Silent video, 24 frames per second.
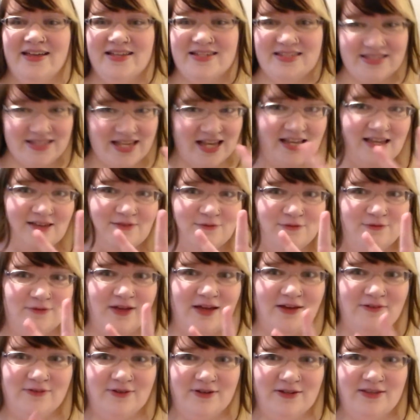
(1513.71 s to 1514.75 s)
second
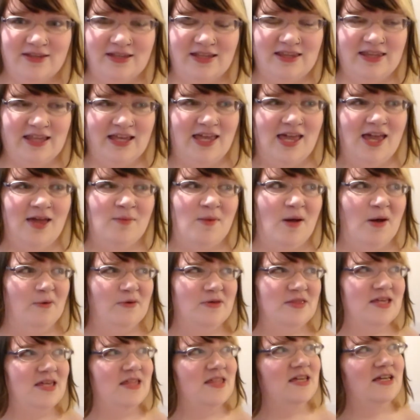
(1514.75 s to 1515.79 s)
flavor that they came out
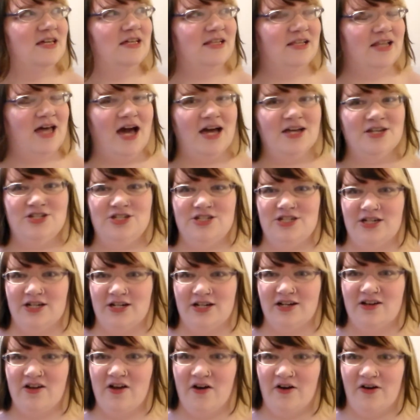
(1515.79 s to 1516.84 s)
with I think last
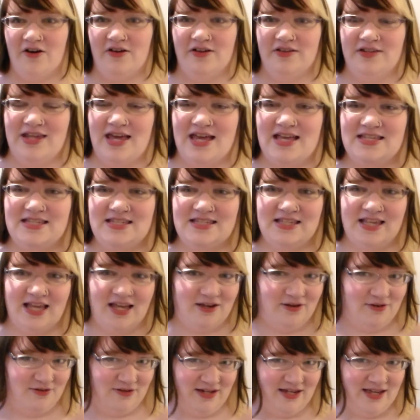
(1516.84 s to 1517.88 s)
year called
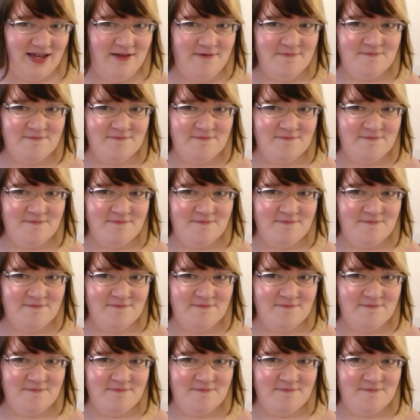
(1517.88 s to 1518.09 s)
Sangria.